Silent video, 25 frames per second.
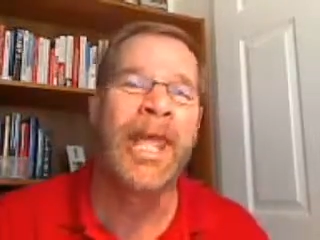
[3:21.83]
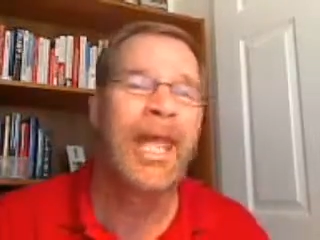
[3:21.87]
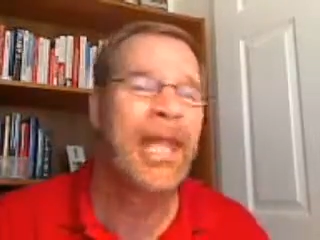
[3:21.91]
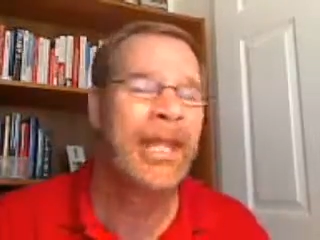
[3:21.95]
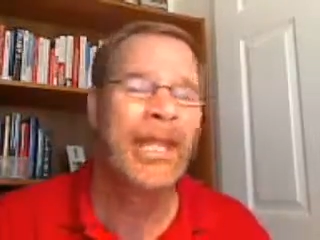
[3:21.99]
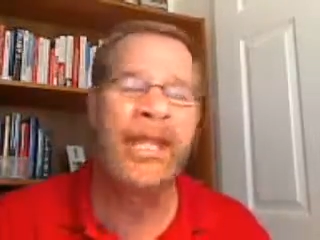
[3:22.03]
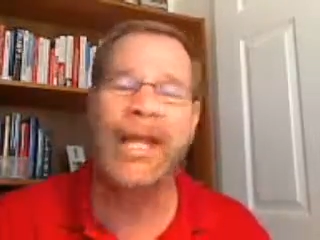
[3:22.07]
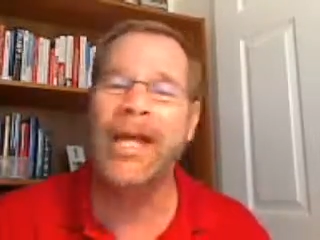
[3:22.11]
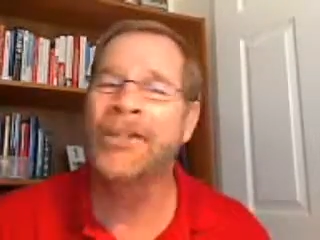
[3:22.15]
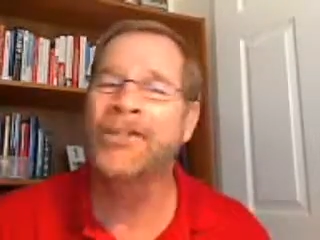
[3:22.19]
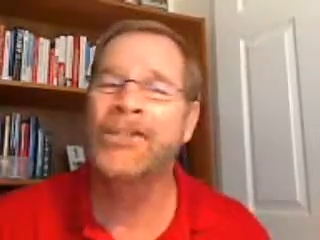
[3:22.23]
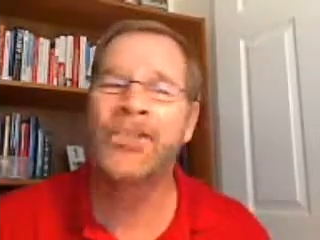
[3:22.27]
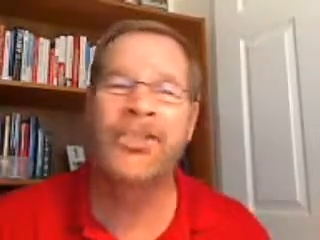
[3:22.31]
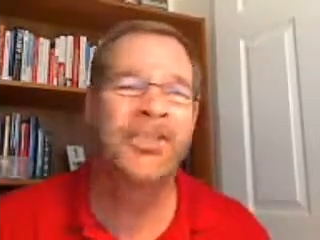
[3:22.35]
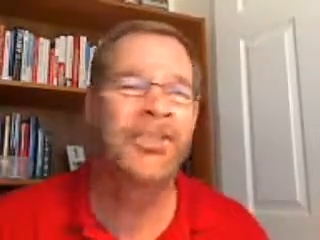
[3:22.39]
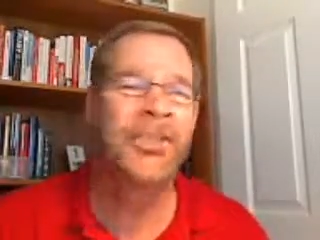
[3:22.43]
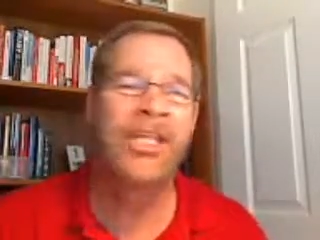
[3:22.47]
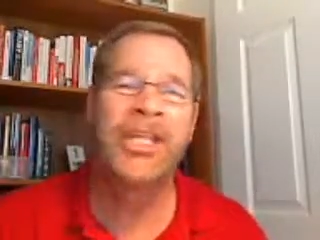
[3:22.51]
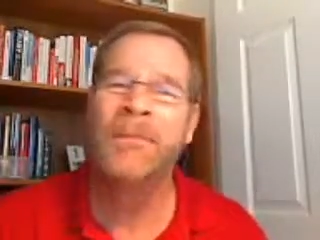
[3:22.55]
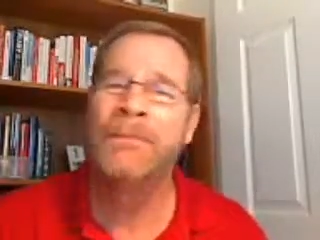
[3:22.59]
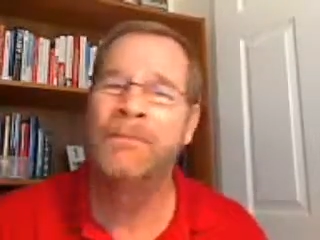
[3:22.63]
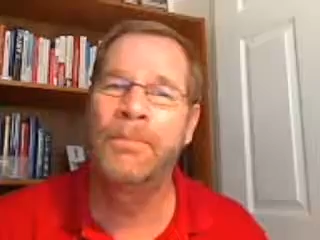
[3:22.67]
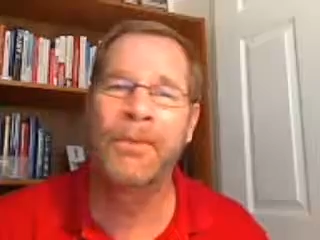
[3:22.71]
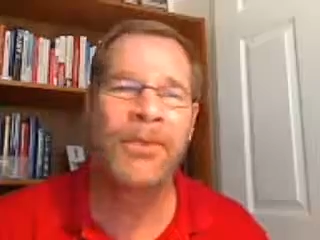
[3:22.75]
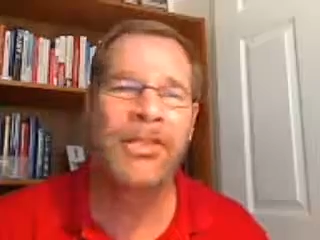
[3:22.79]
and not just
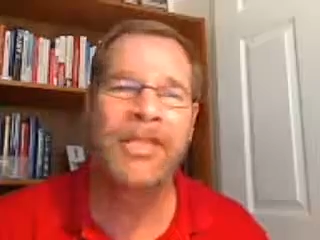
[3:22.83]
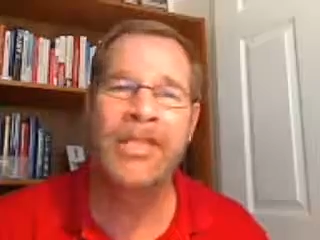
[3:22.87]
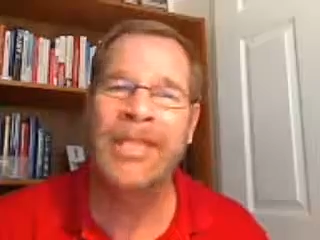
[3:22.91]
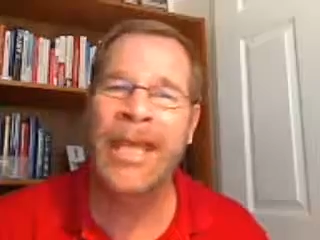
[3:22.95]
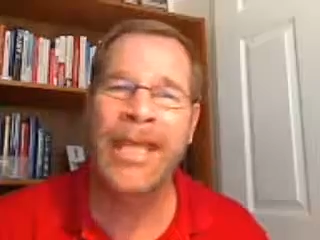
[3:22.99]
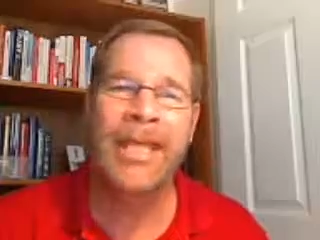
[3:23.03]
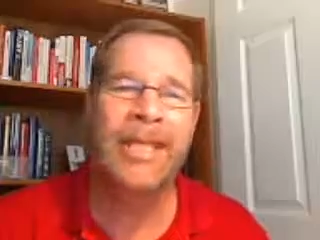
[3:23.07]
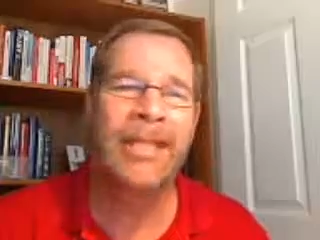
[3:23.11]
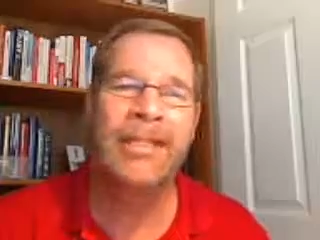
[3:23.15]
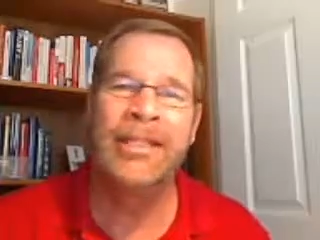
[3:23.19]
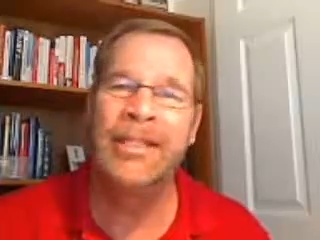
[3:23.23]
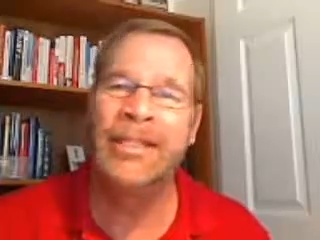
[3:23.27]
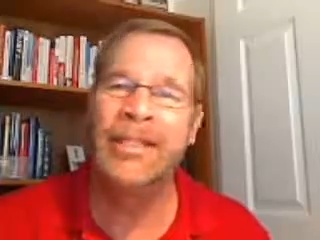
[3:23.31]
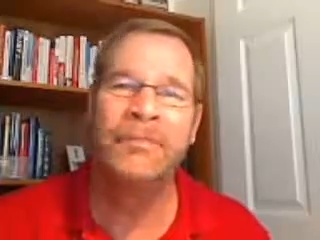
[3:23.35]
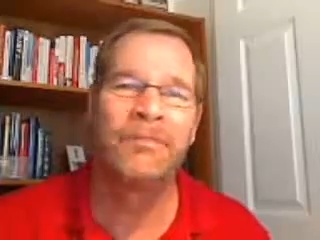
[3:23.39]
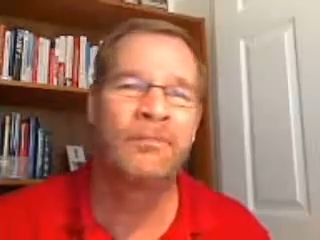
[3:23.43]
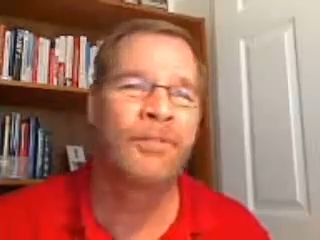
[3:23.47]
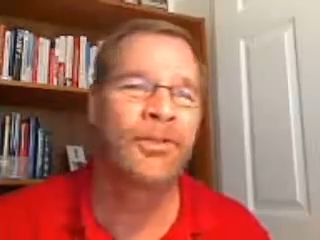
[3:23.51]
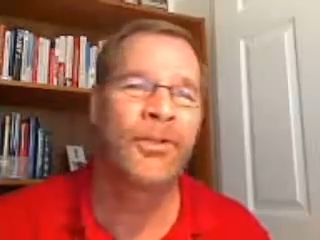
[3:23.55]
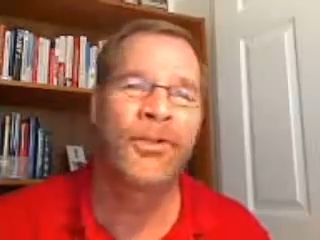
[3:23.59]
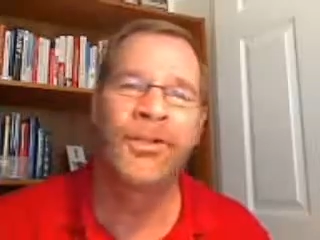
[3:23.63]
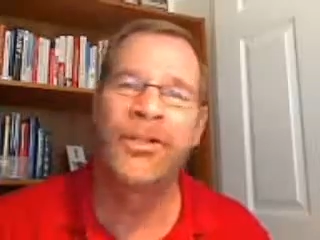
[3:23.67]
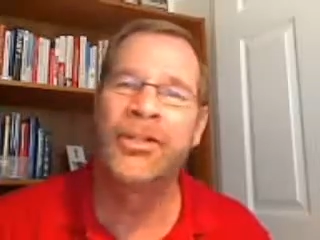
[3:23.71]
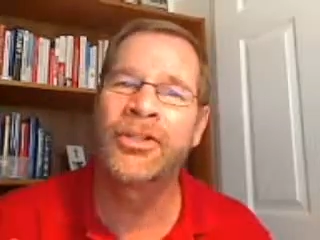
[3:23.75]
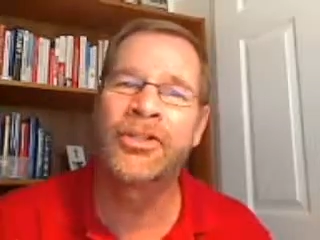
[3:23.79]
keep putting that in the
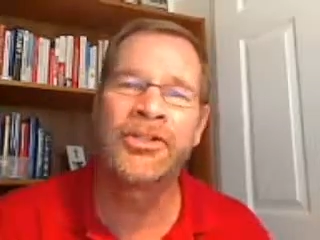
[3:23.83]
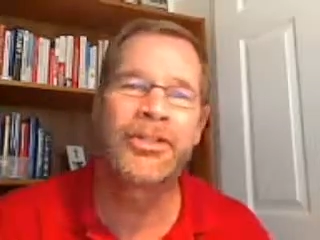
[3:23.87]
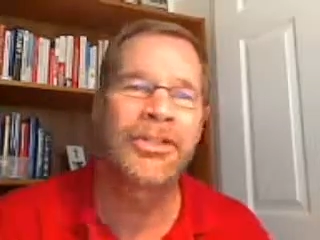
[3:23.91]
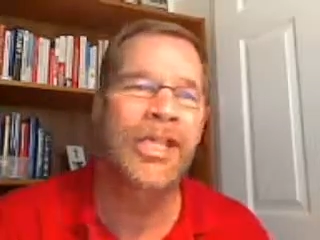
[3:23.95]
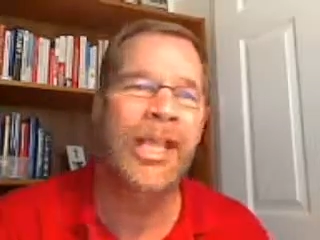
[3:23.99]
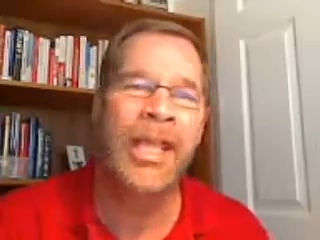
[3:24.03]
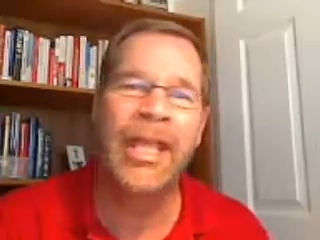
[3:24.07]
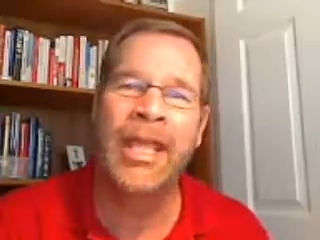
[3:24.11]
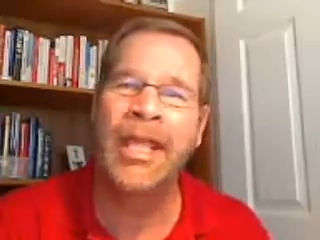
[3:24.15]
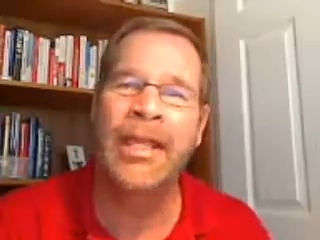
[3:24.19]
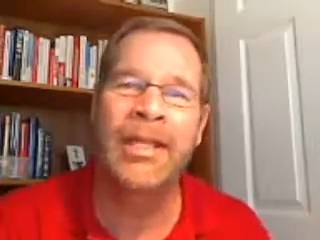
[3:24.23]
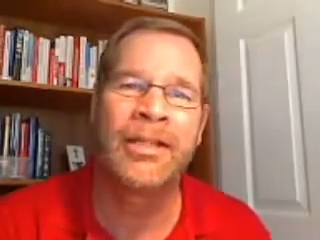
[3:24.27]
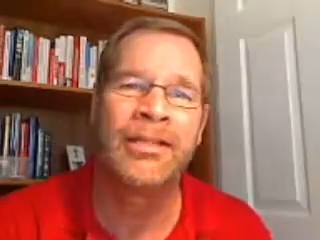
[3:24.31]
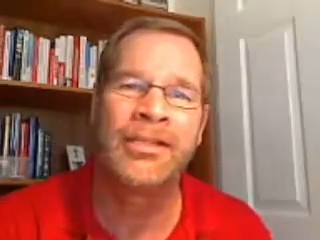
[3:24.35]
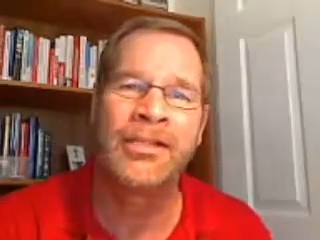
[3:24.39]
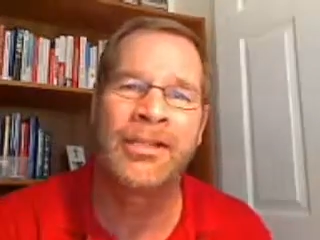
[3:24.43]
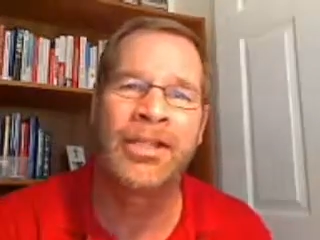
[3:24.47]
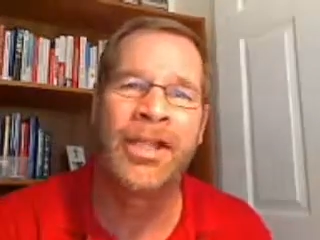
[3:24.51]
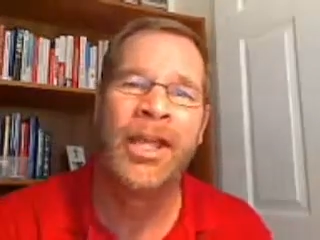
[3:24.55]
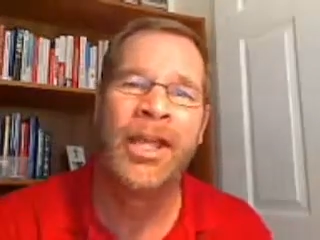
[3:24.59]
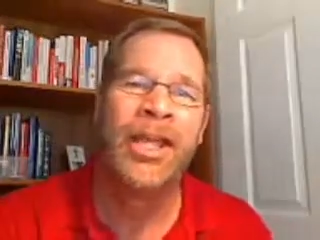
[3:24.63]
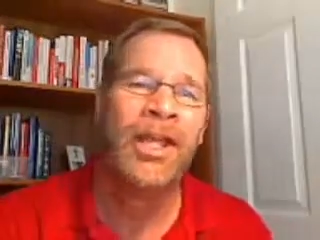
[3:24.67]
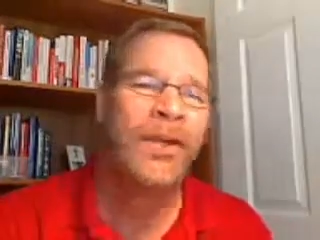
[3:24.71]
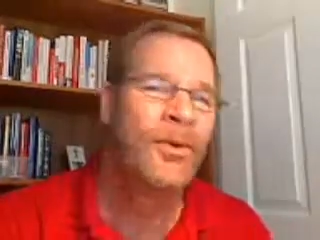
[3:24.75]
employer's hands.